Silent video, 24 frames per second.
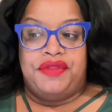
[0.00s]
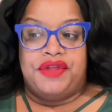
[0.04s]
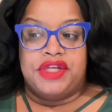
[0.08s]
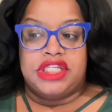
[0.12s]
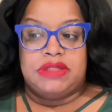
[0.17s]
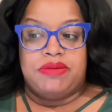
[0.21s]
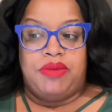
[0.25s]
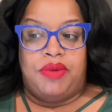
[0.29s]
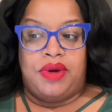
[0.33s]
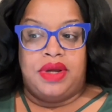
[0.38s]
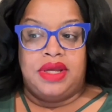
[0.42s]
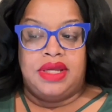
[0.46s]

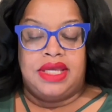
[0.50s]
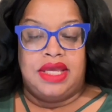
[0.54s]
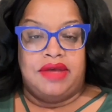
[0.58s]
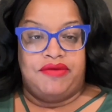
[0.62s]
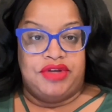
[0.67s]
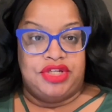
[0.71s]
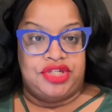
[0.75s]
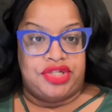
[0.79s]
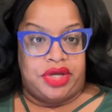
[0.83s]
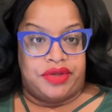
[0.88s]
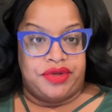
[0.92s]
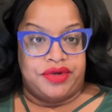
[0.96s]
this point, give
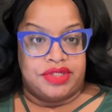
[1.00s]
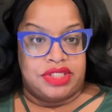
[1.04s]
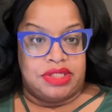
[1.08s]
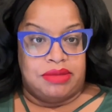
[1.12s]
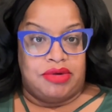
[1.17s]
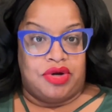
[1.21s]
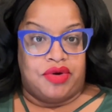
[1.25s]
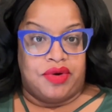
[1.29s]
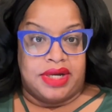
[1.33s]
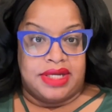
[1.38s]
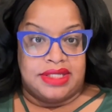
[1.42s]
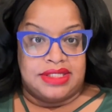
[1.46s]
each other some
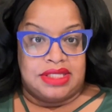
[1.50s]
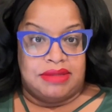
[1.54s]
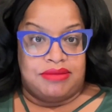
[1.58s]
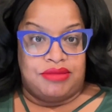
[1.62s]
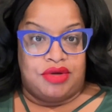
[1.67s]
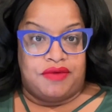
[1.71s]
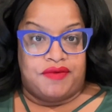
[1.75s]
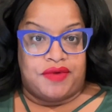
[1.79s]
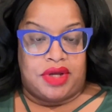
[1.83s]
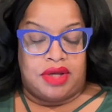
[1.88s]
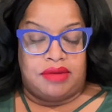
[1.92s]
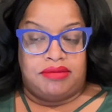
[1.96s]
grace and
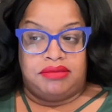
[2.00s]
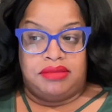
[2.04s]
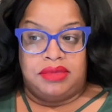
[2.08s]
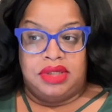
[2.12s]
move on.